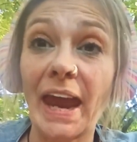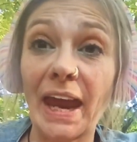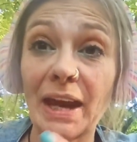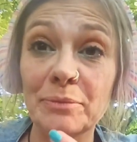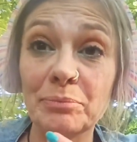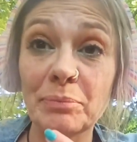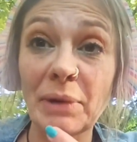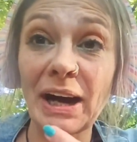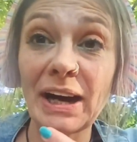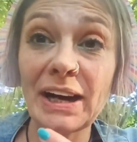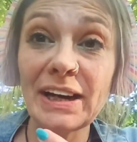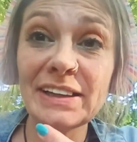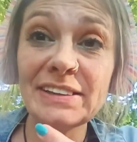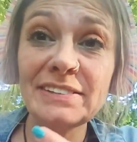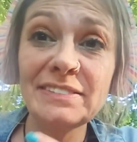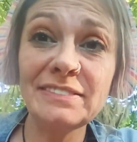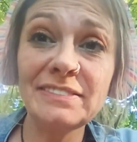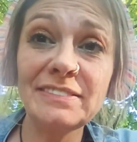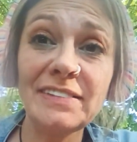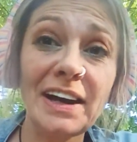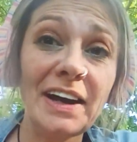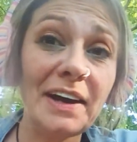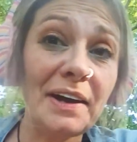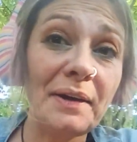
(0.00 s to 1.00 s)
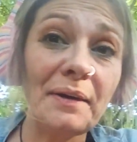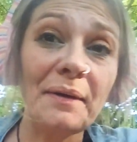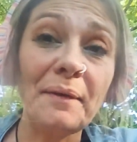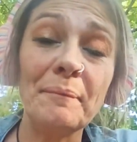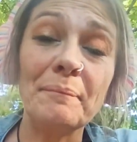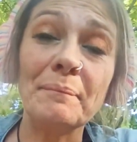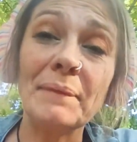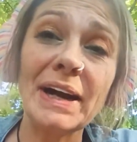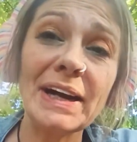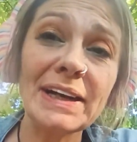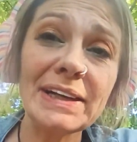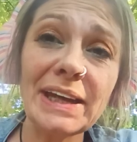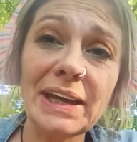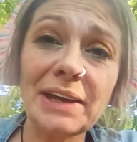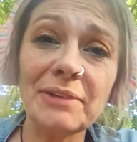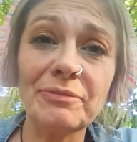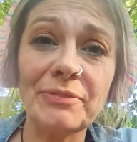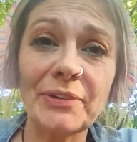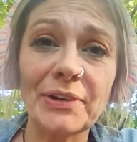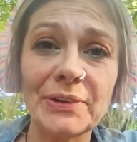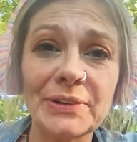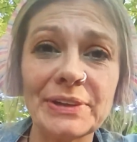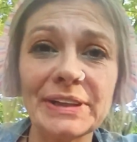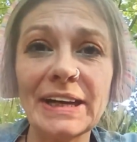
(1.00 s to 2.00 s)
And mine keep
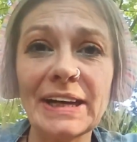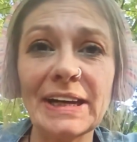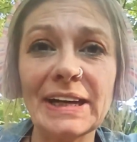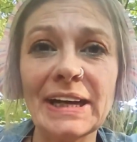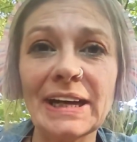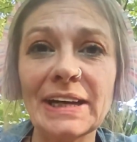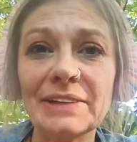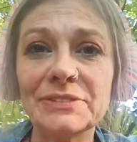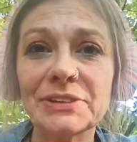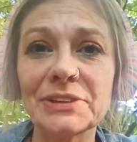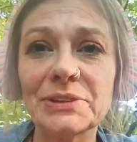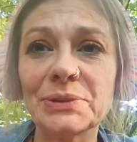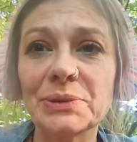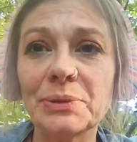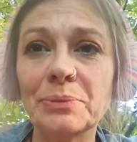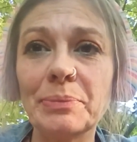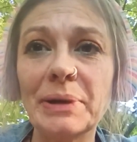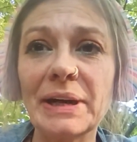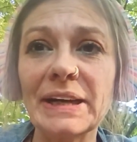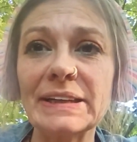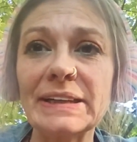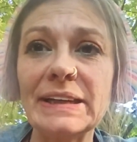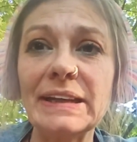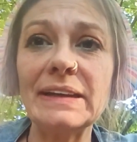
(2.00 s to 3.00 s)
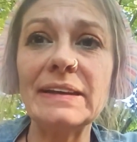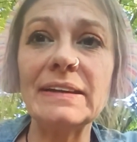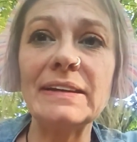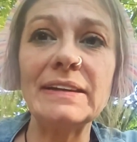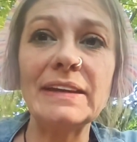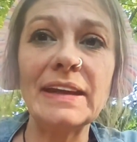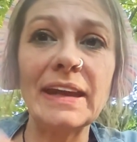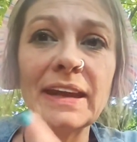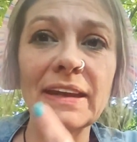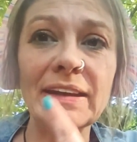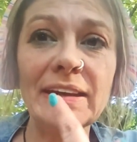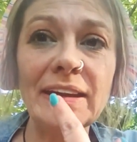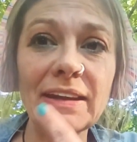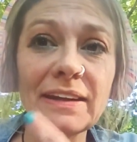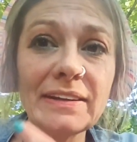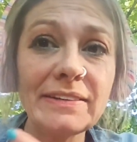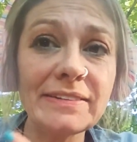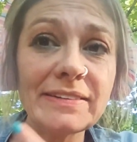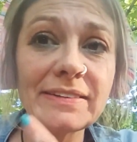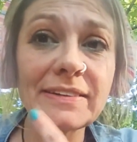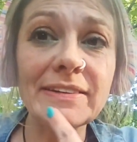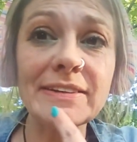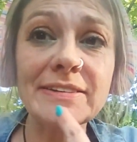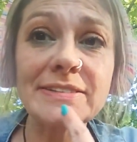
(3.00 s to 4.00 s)
falling out. I have to glue them back in, and
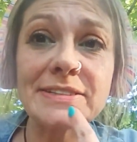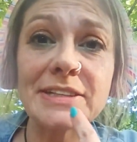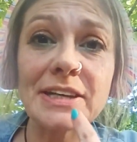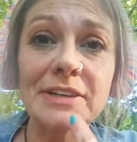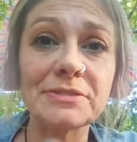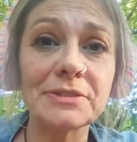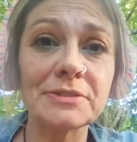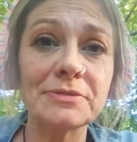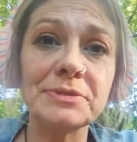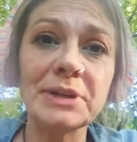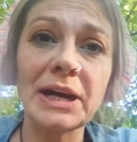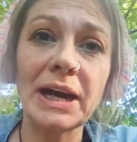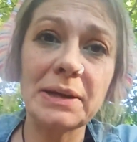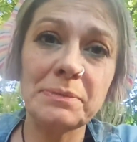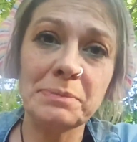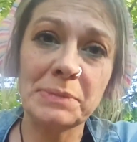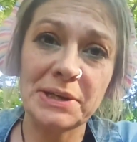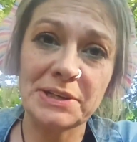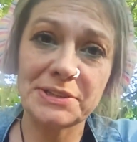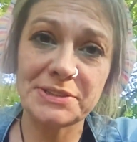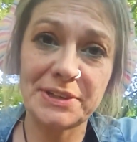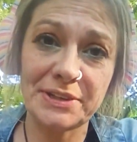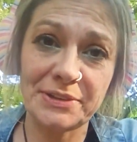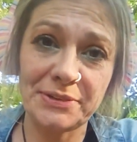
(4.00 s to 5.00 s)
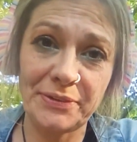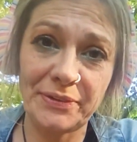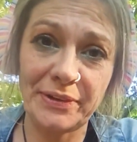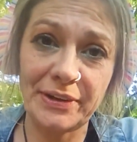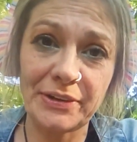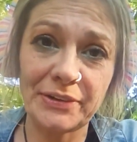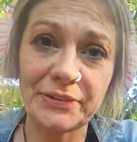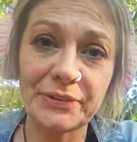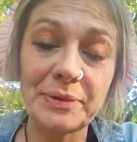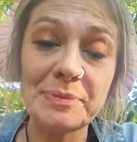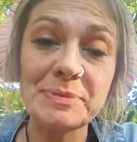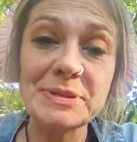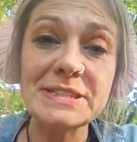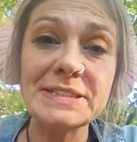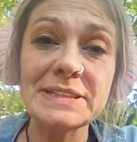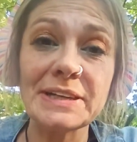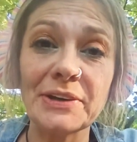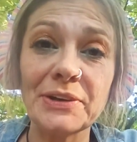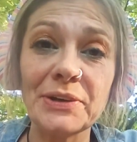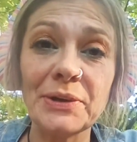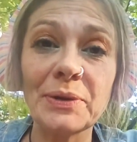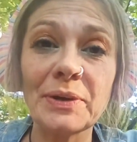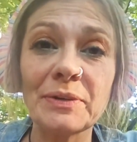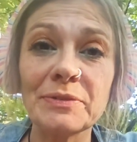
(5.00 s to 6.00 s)
it's the stuff of nightmares under there. Let me
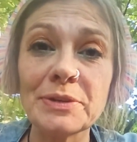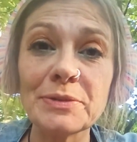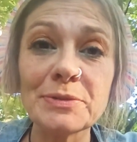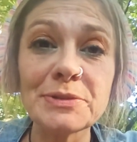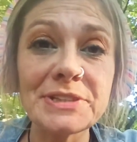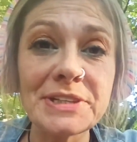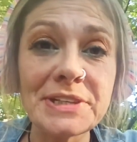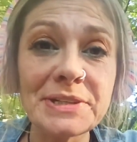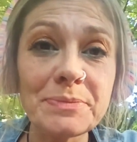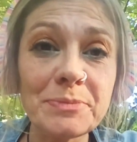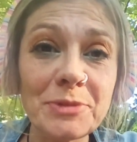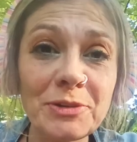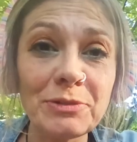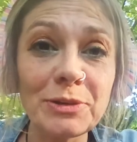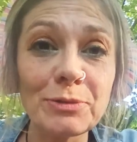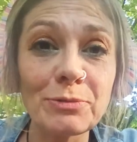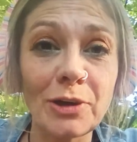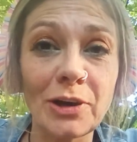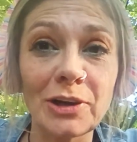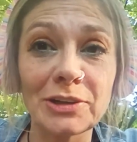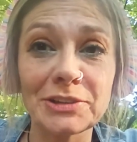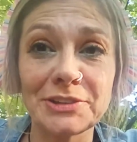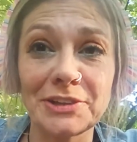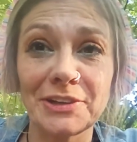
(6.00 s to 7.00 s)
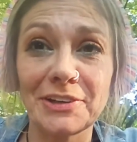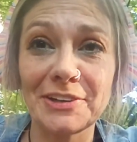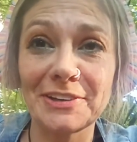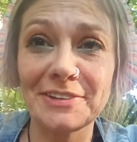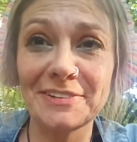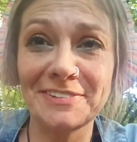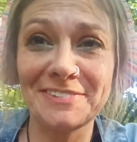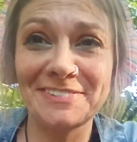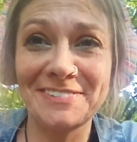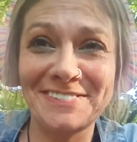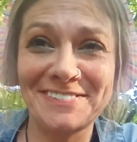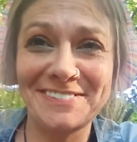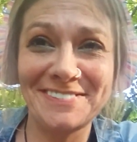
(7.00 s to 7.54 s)
tell you. Have you ever seen the movie Wrong Turn?